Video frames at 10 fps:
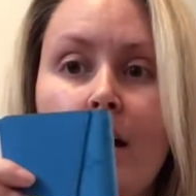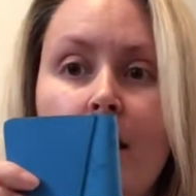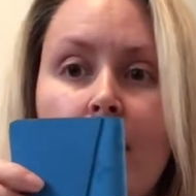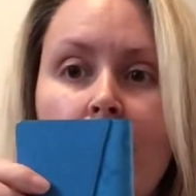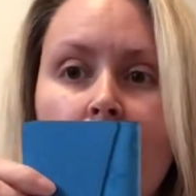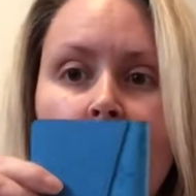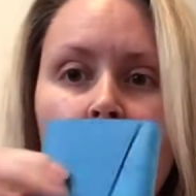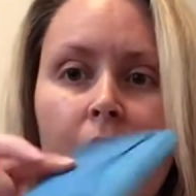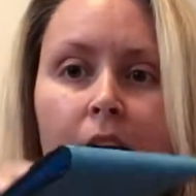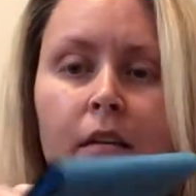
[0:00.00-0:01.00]

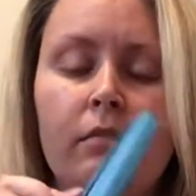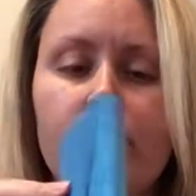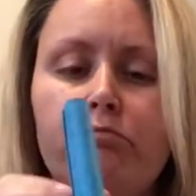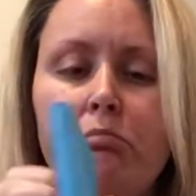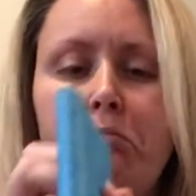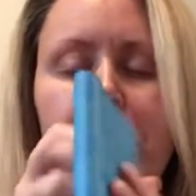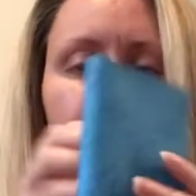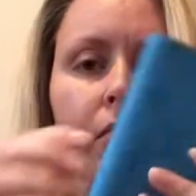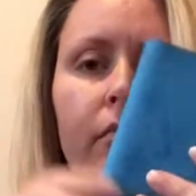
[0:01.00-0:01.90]
(no one is talking)